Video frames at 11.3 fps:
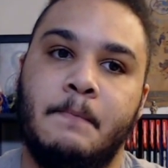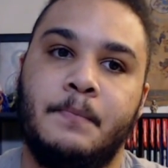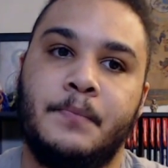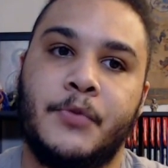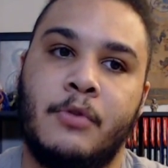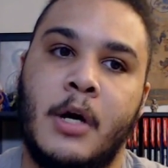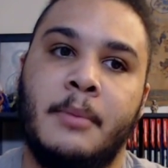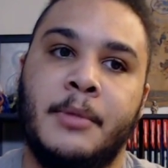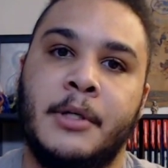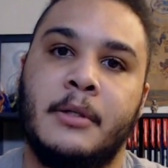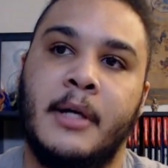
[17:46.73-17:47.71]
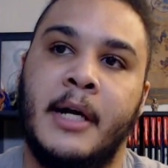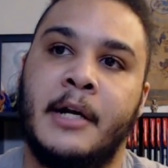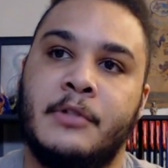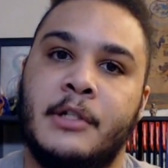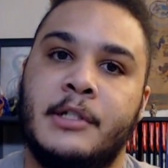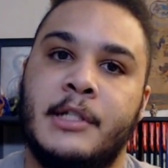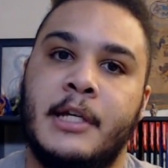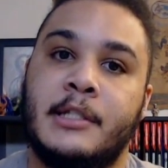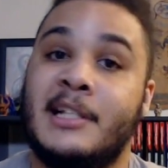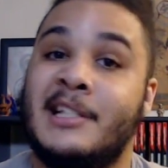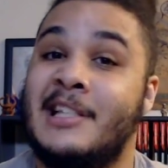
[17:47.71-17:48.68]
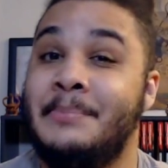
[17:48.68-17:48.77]
drama out of such things,
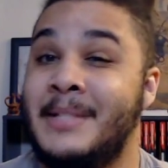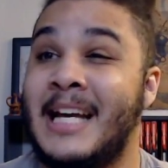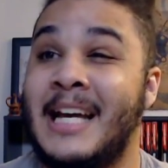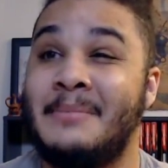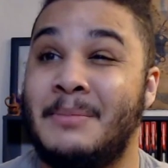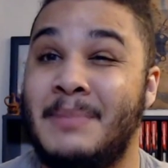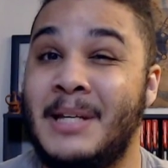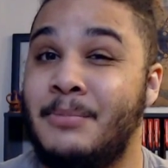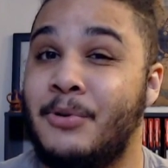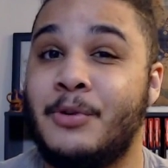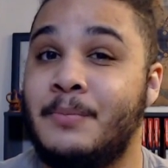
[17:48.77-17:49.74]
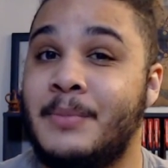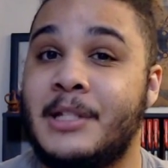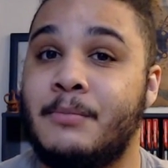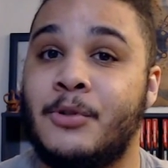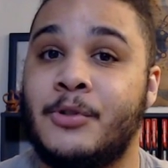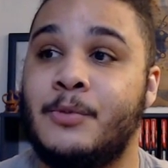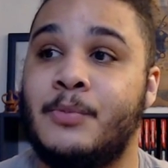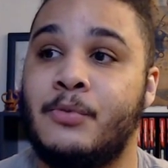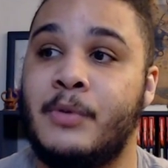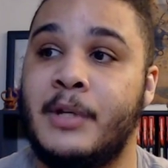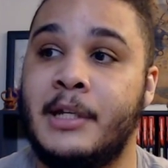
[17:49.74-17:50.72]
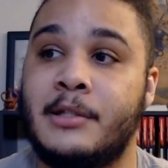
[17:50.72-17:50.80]
and sometimes people will miss multiple
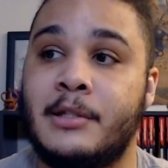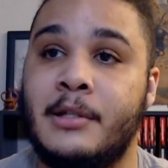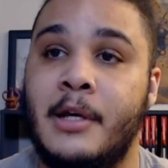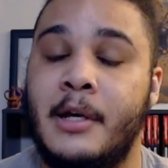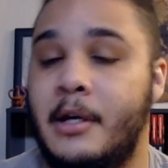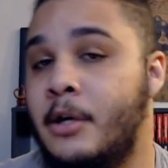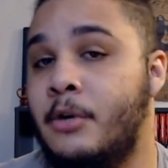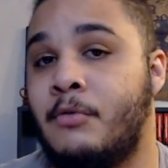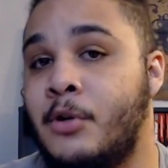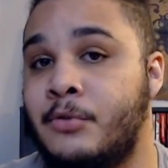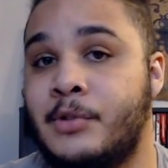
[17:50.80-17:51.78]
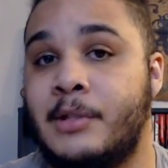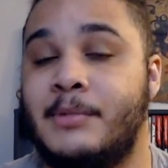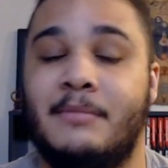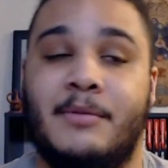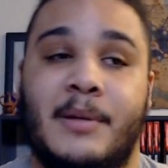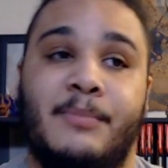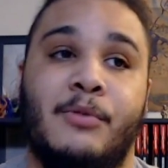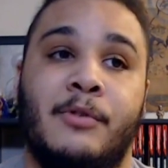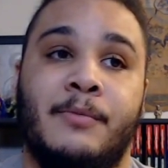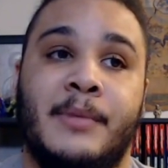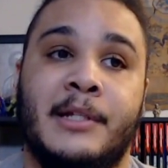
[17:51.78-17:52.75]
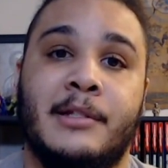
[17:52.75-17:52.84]
weeks in a row. Sometimes people will
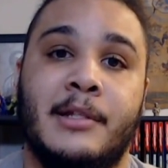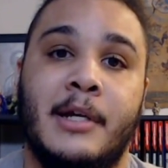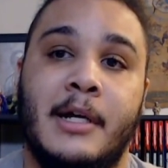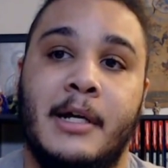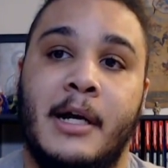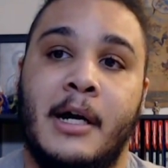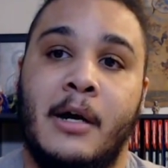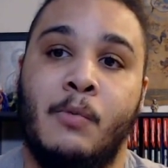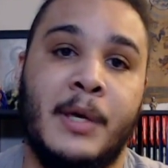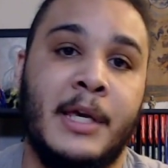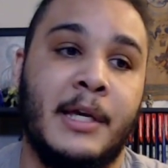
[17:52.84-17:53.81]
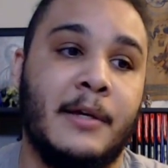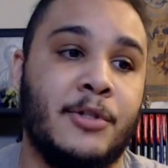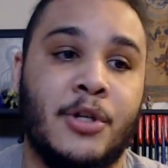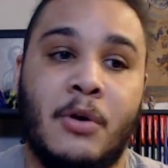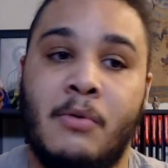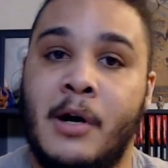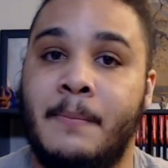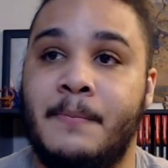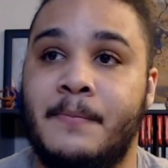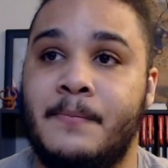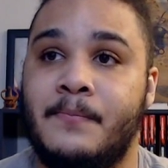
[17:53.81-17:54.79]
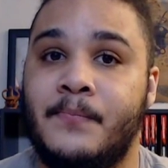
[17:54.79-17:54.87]
miss a week, show up,
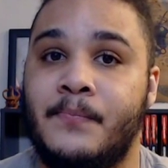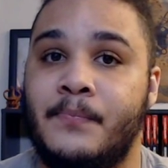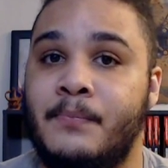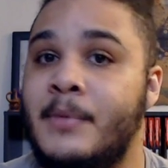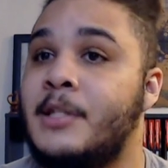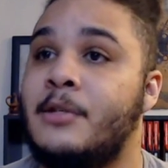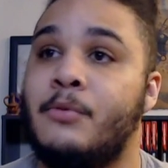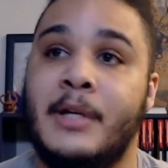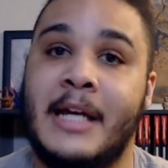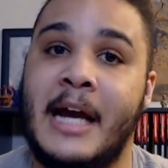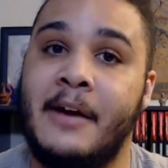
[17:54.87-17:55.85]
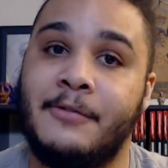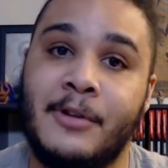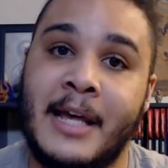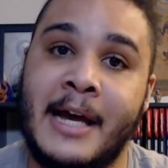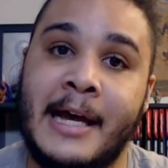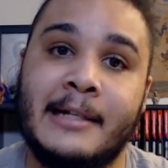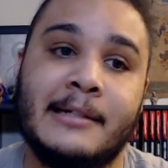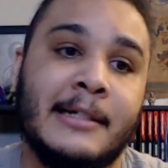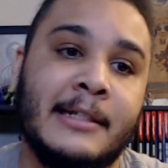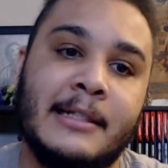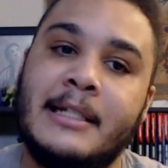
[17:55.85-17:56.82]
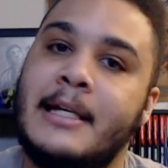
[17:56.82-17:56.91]
miss a week after that, and
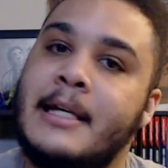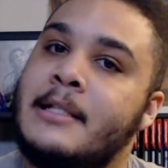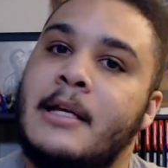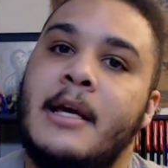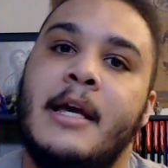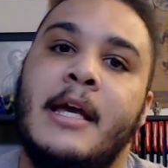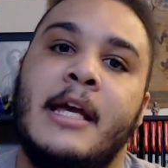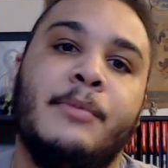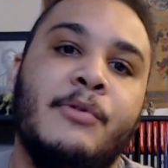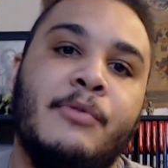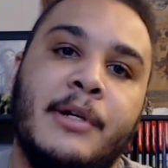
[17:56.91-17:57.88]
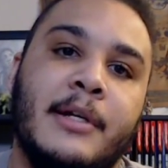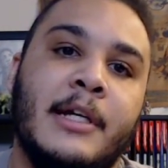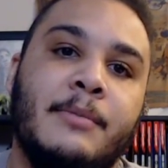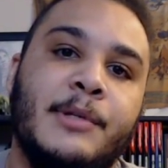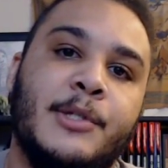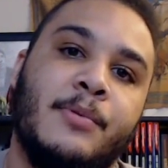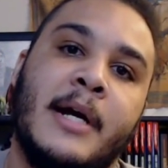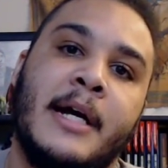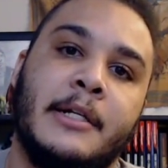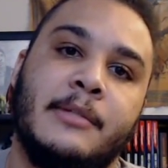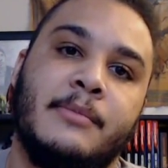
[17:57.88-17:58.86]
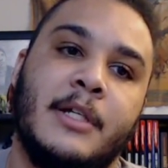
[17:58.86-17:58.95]
it can be weird. It can be
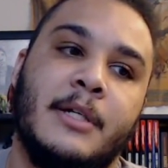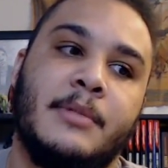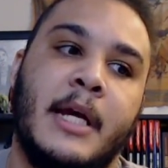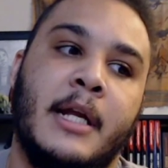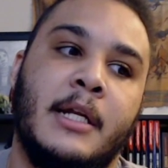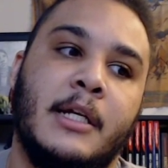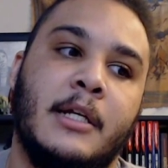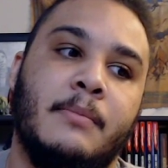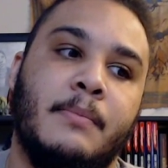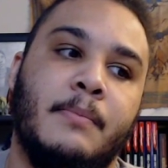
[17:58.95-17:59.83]
sporadic sometimes, and it can